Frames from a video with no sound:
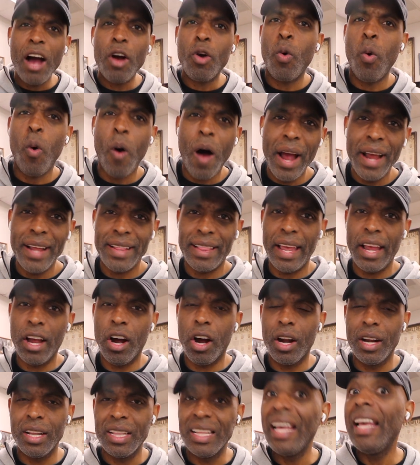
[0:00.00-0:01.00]
quiet they
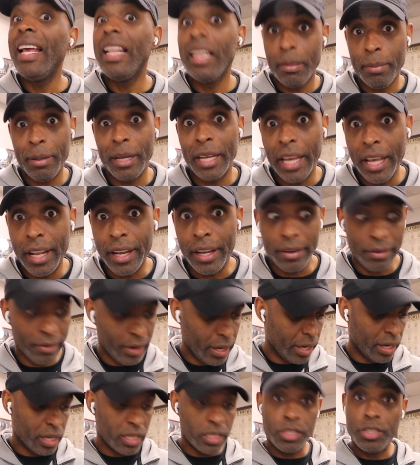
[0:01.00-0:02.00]
are in the beginning,
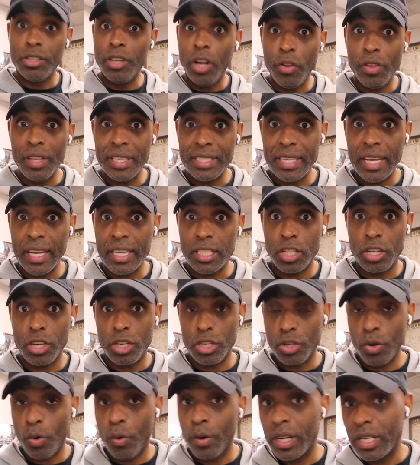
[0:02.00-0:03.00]
right? Because you know these things are
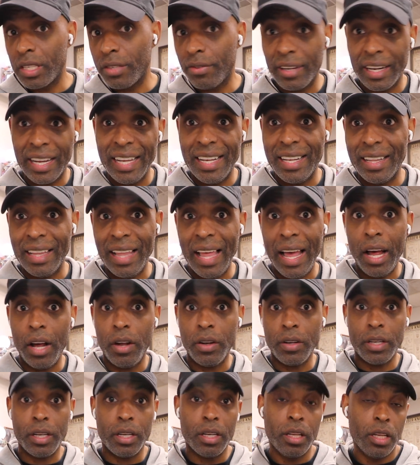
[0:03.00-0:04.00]
notorious for getting
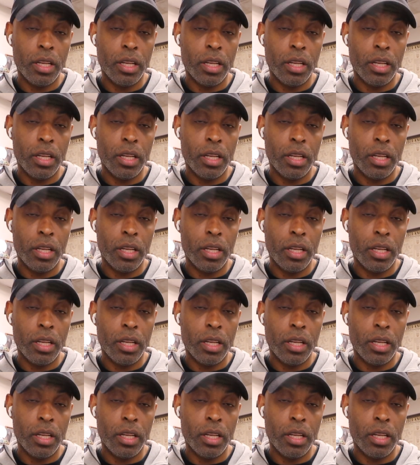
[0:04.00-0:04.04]
loud